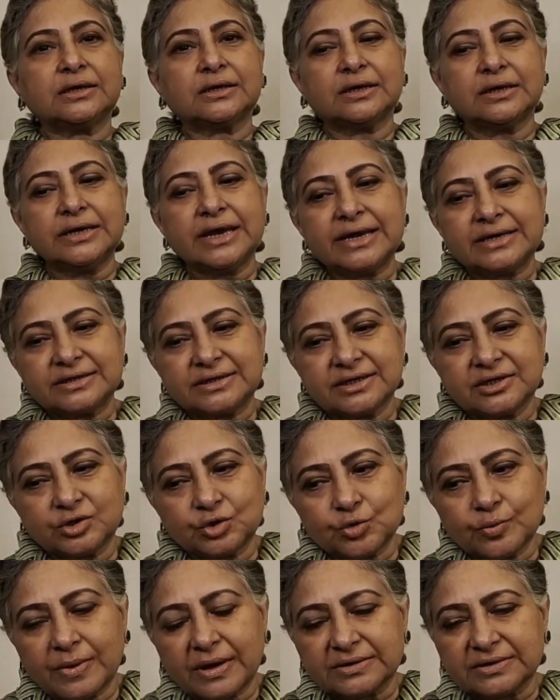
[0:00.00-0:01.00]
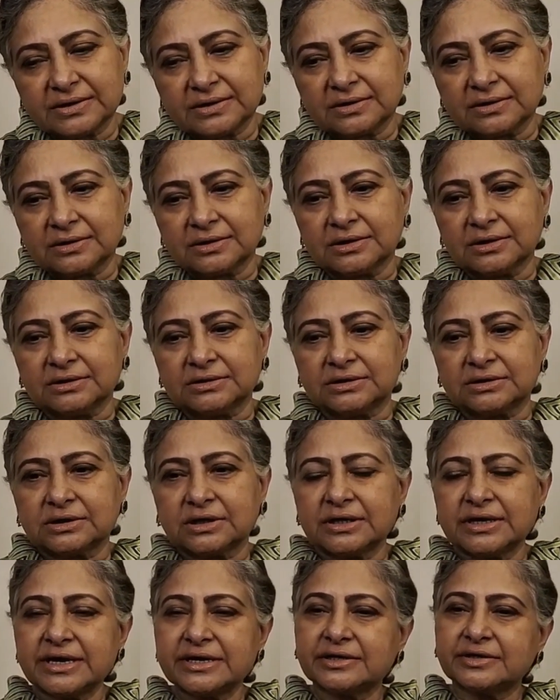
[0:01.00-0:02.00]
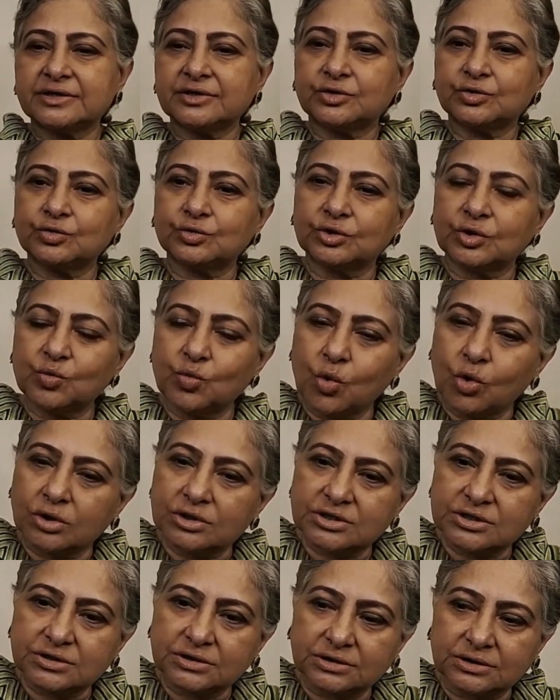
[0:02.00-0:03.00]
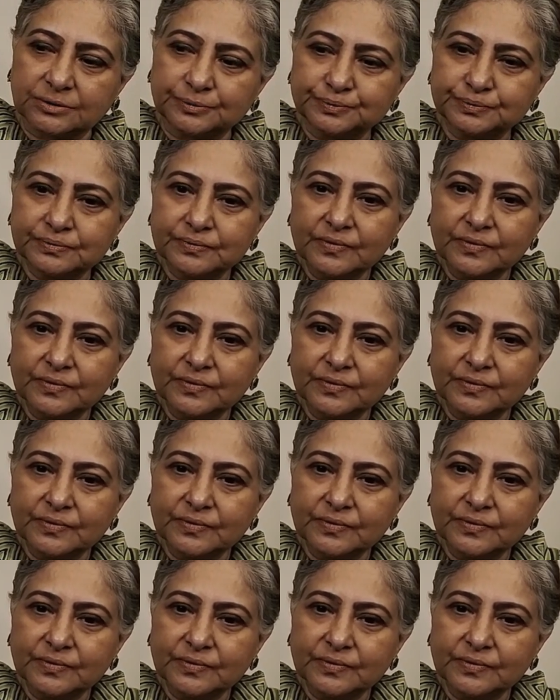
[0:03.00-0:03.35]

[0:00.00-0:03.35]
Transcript: connected to Mother Earth, connected to the water,